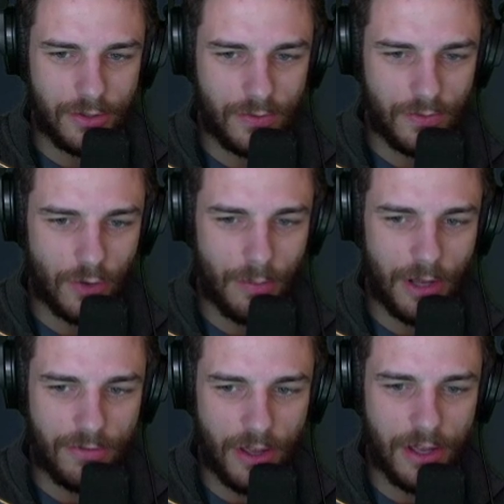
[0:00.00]
For all my
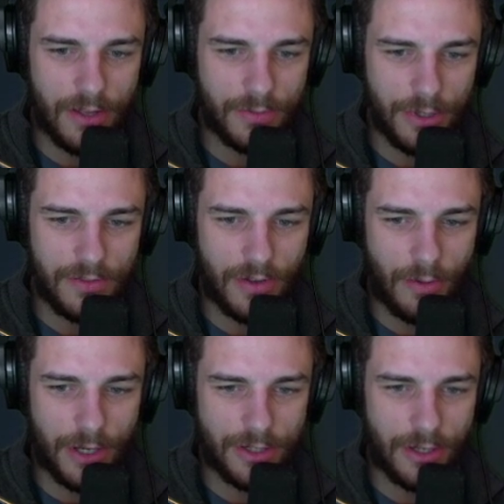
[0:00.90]
fans, please follow
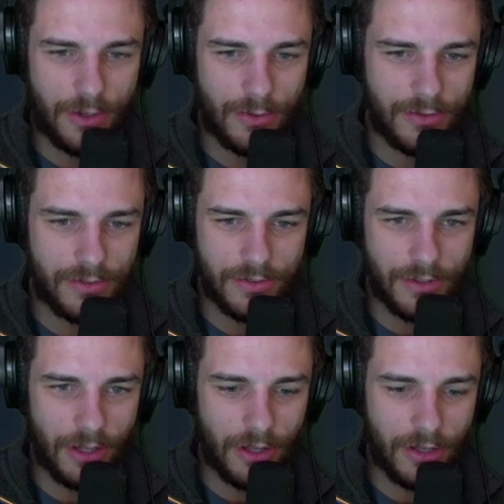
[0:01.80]
my shows.
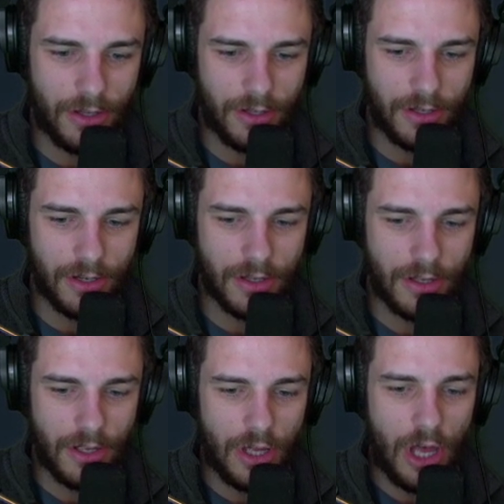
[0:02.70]
Yeah.
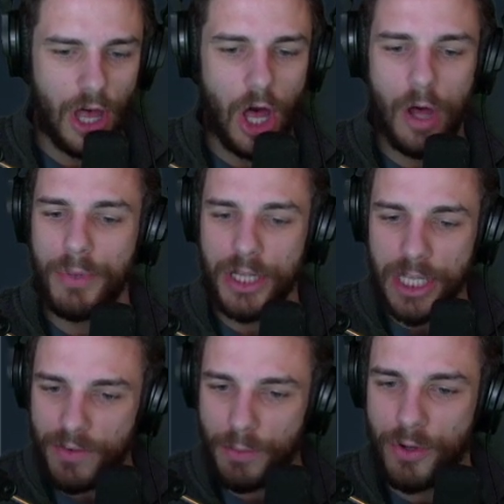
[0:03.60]

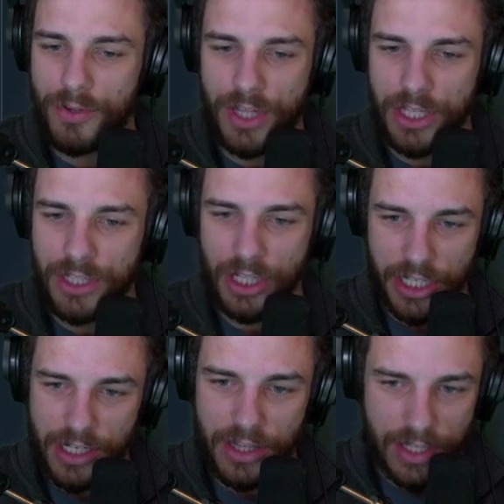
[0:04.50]
Unbelievable. They
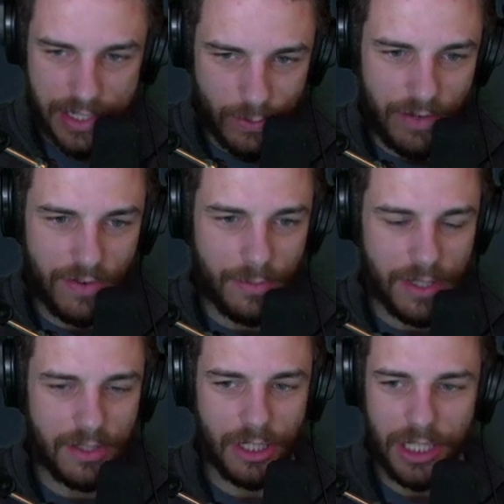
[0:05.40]
deleted this tweet from the
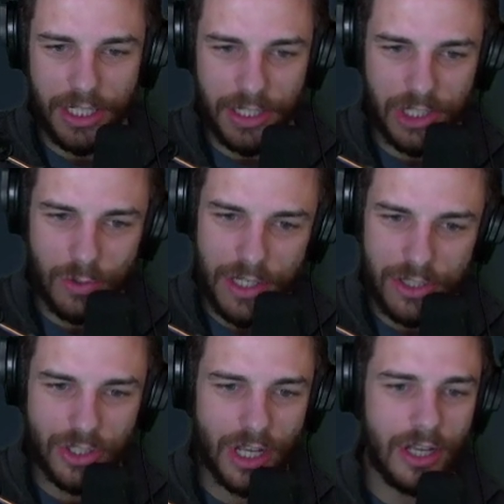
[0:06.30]
deleted
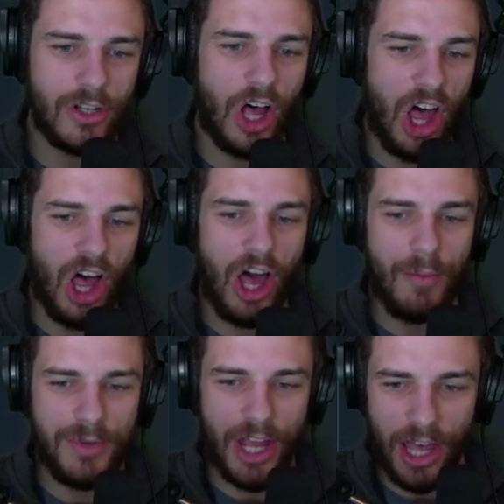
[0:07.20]
tweets channel.
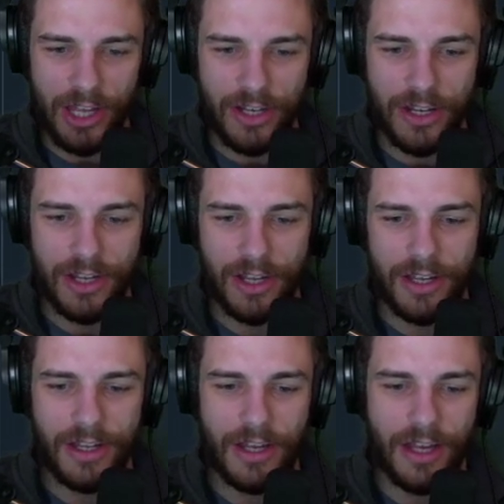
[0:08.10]
I'm dead.
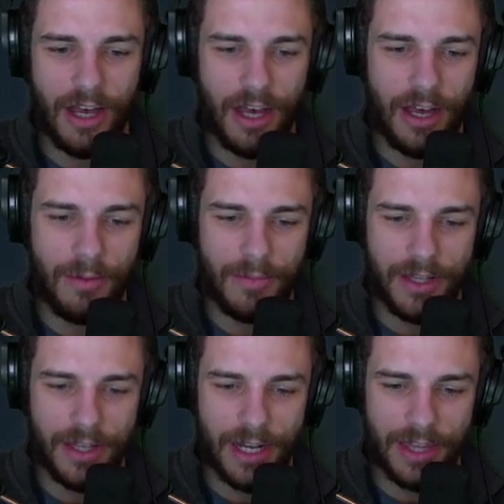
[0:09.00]

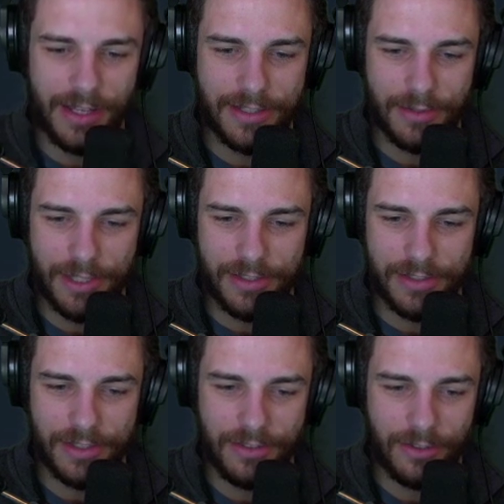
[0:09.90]
And then I think somebody
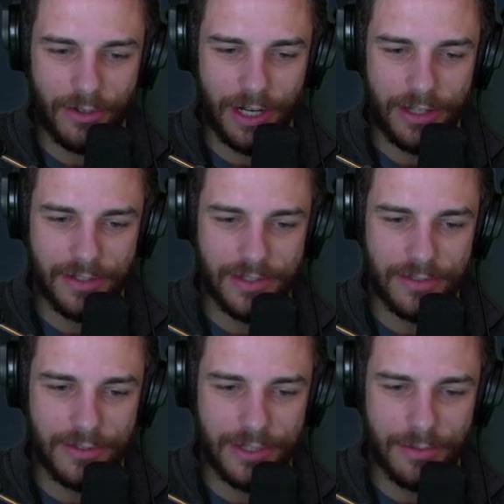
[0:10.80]
cried like
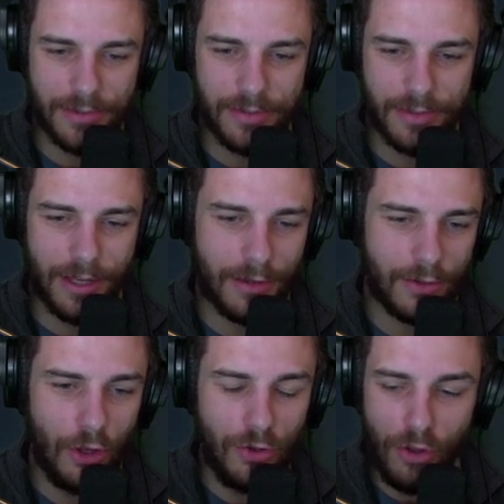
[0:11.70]
censorship or something. Yeah.
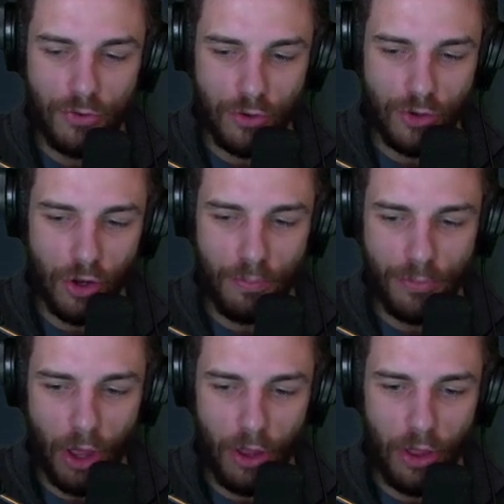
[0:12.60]
Censorship.
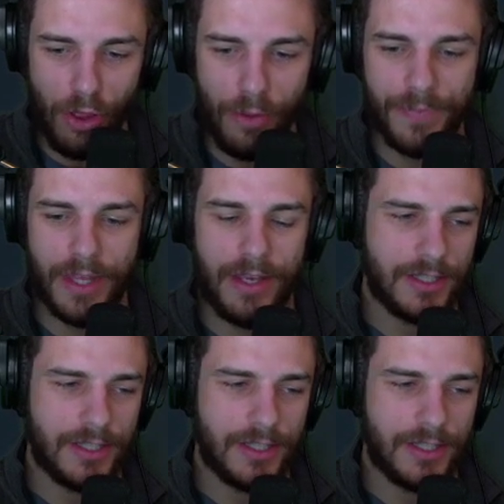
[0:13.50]
It's a